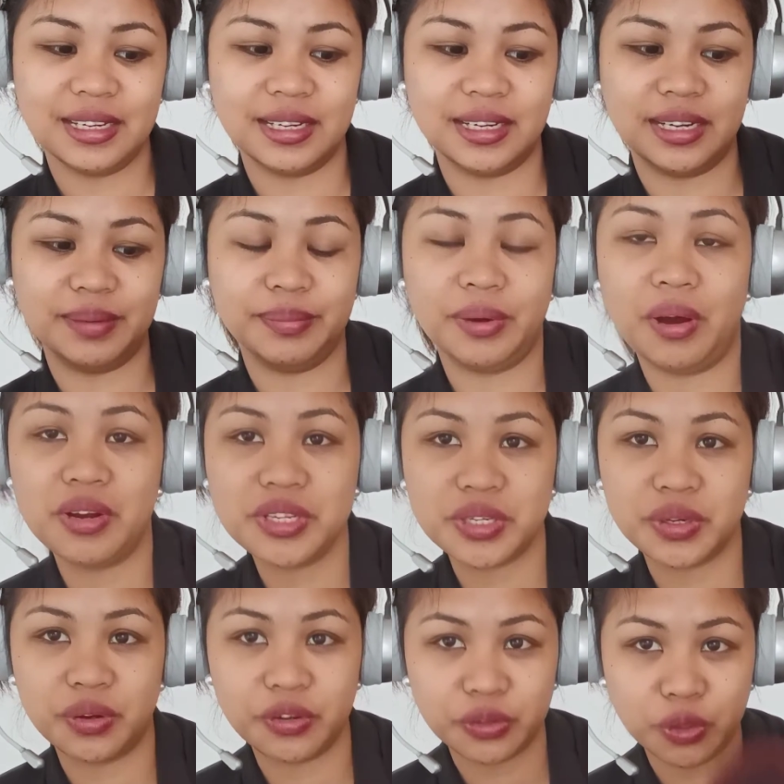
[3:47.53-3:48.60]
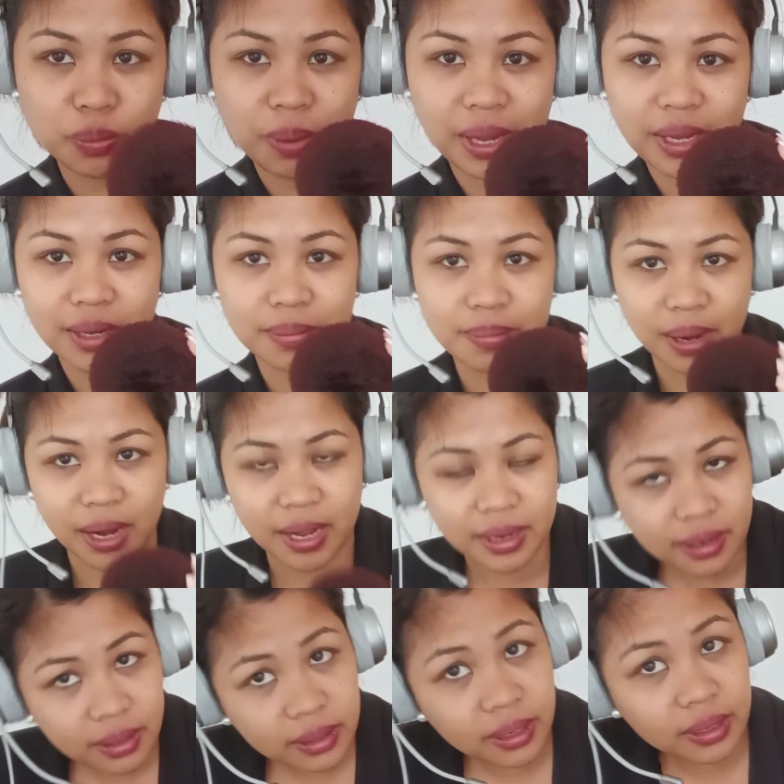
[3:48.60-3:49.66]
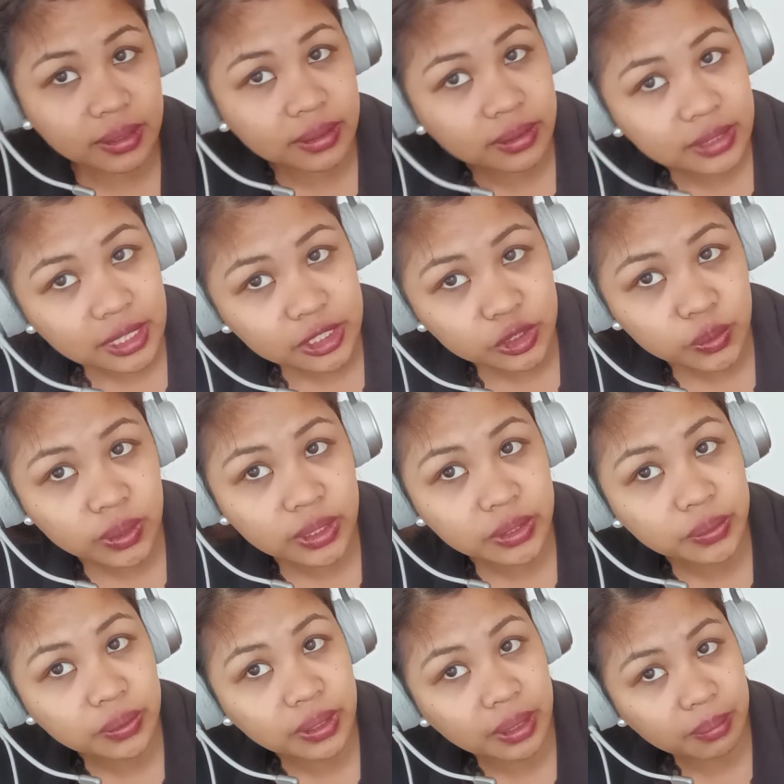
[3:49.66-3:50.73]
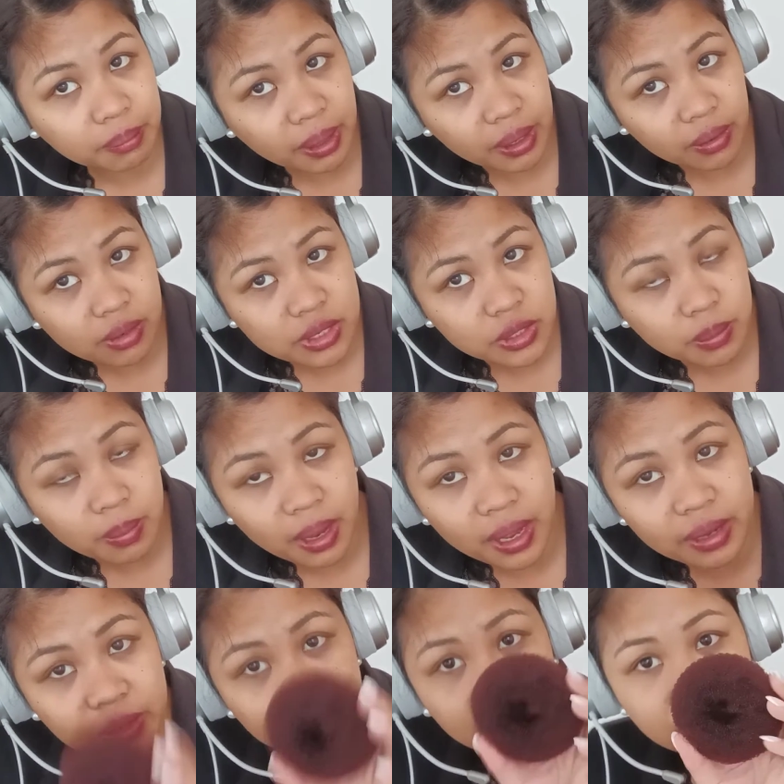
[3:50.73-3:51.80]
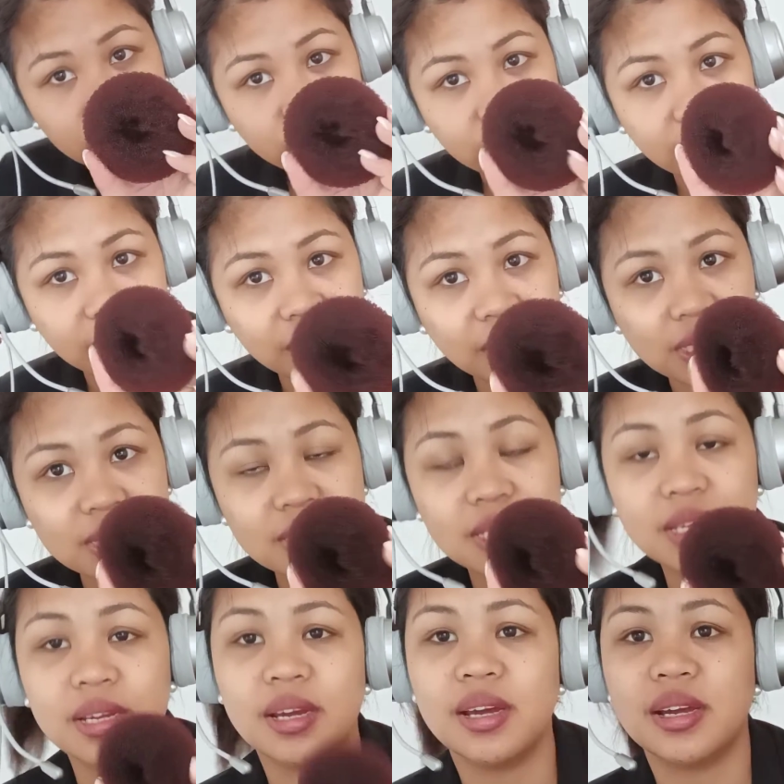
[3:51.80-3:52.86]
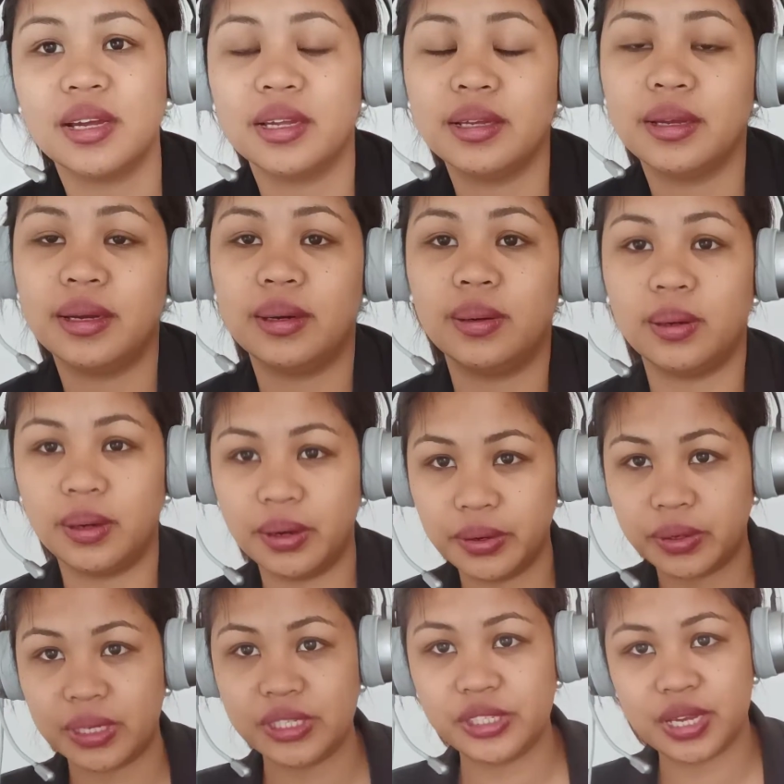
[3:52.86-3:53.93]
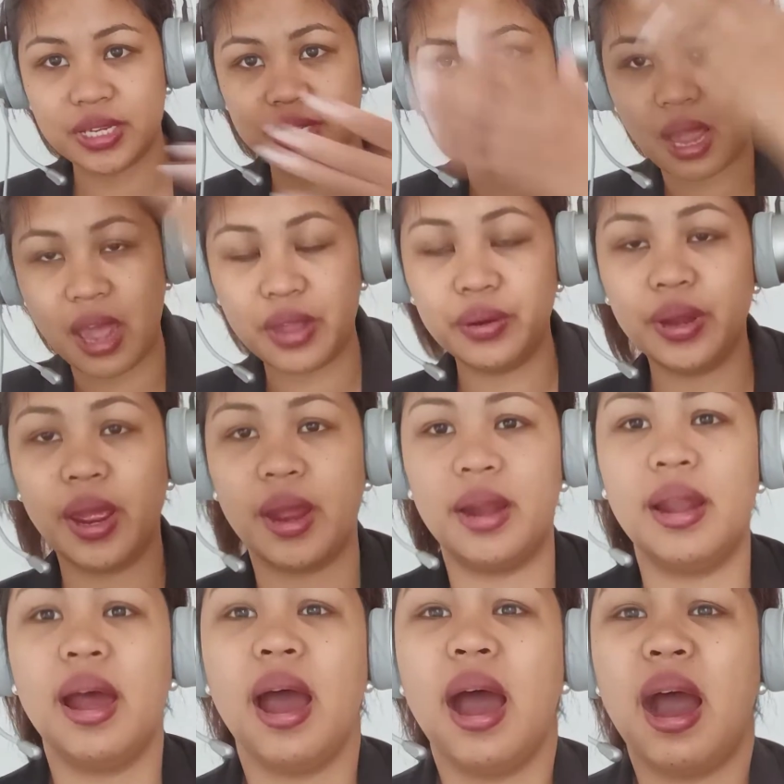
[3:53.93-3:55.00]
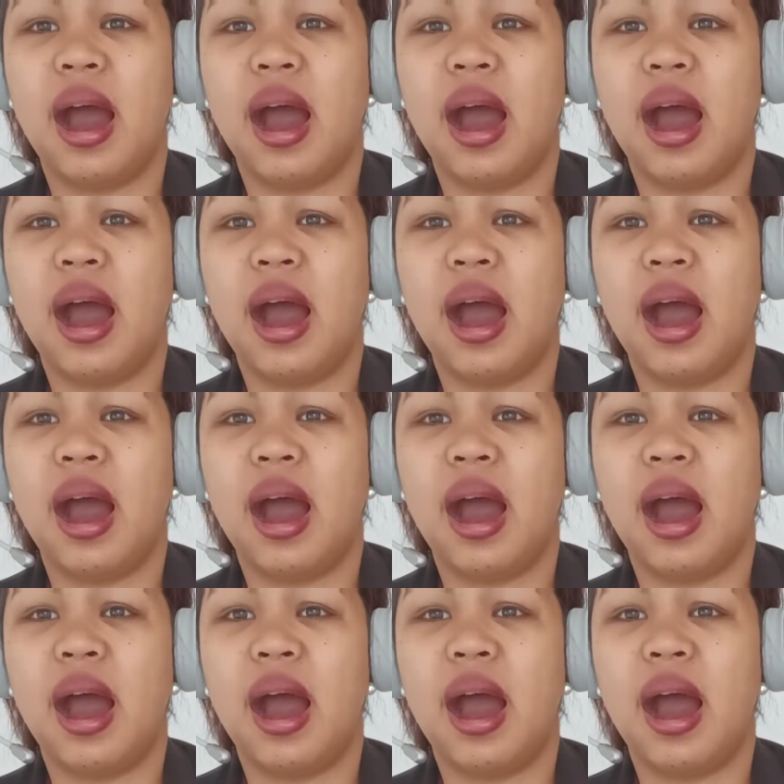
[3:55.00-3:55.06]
Um, also, to make a bun, uh, actually, you can make also bun. You you need this, or you can just tie your hair.